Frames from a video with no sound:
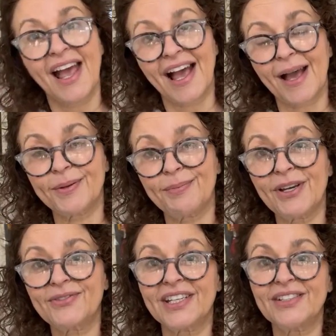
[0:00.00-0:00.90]
Happy
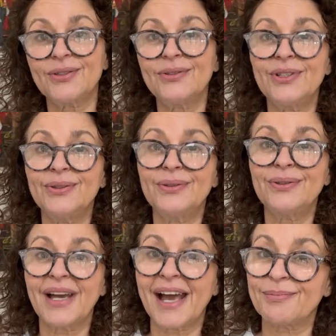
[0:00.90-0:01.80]
birthday to
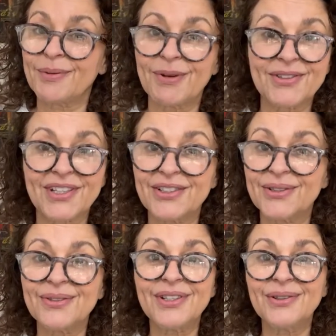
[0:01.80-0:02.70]
you. Happy birthday
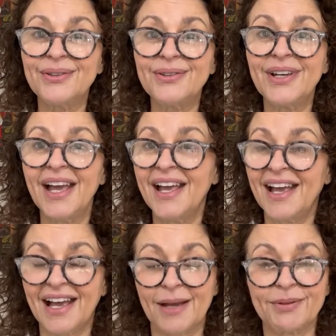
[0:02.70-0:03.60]
to you.
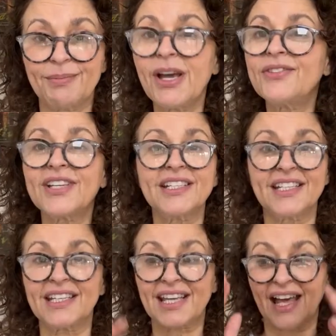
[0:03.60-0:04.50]
Happy birthday
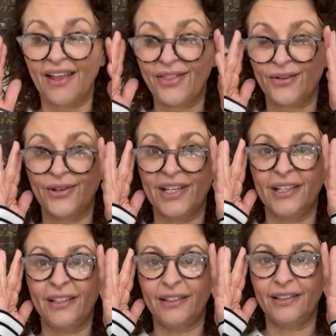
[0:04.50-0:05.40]
to
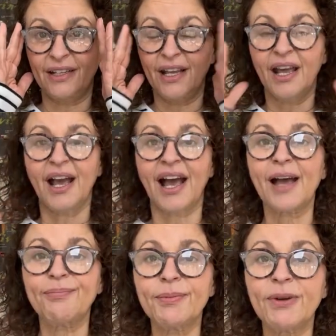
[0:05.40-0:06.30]
Catherine.
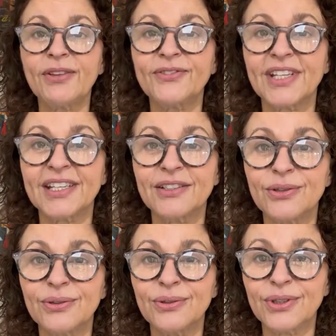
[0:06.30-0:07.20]
Happy birthday
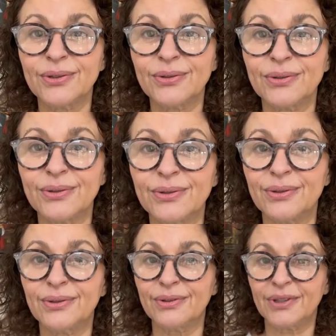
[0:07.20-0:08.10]
to
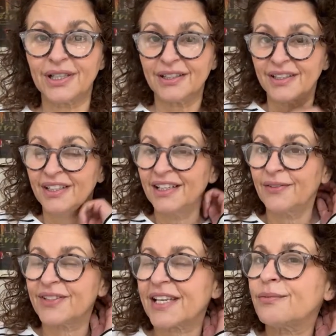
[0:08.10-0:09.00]
you.
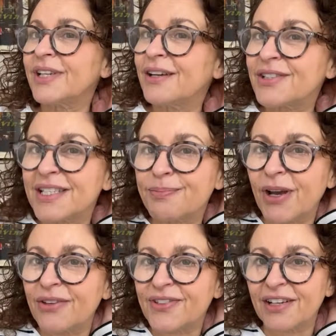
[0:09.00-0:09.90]
If it's anyone else's
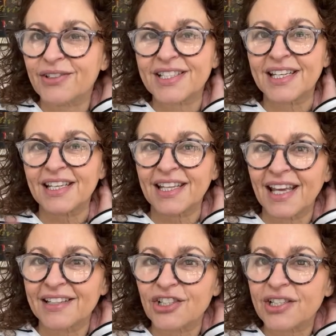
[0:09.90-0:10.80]
birthday, I'll sing at the
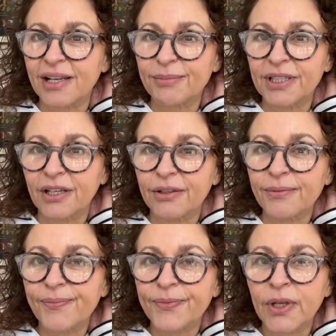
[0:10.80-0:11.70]
end. Just let me know.